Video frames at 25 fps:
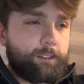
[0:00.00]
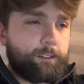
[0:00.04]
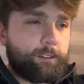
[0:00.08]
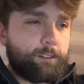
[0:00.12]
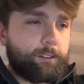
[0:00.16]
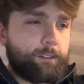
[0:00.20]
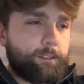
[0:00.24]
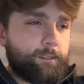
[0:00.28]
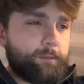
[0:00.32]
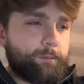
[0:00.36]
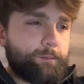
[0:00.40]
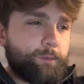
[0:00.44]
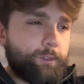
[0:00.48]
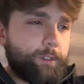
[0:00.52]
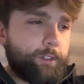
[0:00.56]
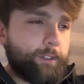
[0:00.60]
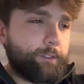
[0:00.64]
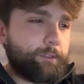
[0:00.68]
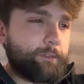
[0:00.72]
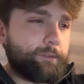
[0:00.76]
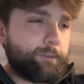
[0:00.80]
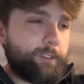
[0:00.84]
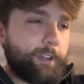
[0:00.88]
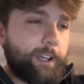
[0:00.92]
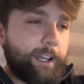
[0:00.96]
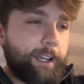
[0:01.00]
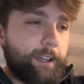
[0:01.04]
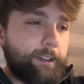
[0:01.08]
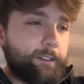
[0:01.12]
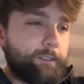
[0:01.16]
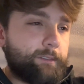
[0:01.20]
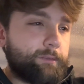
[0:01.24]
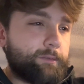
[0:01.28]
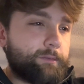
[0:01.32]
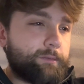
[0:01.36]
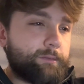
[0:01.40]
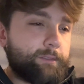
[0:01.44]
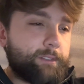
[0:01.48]
or
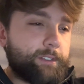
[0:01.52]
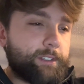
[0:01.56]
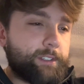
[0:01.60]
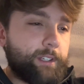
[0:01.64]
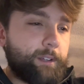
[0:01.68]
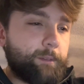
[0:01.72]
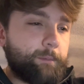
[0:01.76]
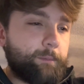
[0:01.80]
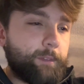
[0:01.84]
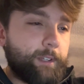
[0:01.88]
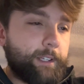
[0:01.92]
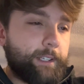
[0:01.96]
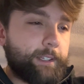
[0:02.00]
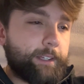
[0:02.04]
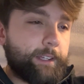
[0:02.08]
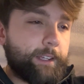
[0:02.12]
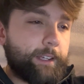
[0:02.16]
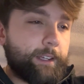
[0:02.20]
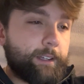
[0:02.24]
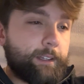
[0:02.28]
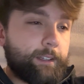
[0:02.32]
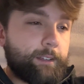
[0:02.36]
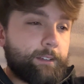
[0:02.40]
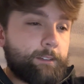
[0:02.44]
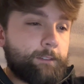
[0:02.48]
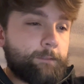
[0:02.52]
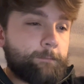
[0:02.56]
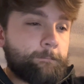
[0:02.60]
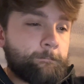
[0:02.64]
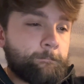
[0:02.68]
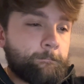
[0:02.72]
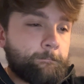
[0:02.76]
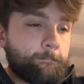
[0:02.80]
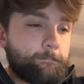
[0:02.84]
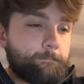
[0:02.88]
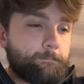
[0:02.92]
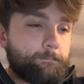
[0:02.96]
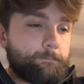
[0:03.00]
105, something like that.
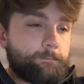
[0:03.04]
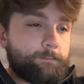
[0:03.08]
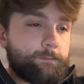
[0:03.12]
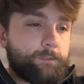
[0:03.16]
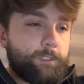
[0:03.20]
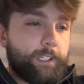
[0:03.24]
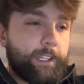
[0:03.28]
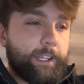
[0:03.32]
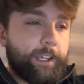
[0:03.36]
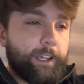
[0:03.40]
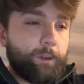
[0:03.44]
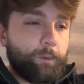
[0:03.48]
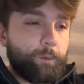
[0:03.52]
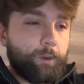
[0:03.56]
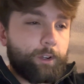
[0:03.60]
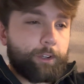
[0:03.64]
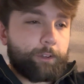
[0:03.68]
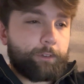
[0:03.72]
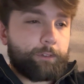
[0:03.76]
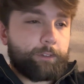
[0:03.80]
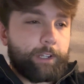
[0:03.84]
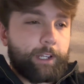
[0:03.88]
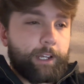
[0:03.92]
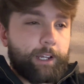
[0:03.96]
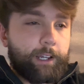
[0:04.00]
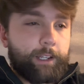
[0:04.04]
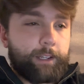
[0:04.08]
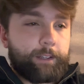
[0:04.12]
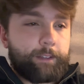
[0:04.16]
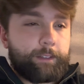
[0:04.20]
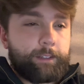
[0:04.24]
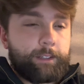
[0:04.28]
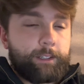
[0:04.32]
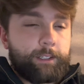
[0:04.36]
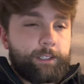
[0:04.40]
Yeah, 109.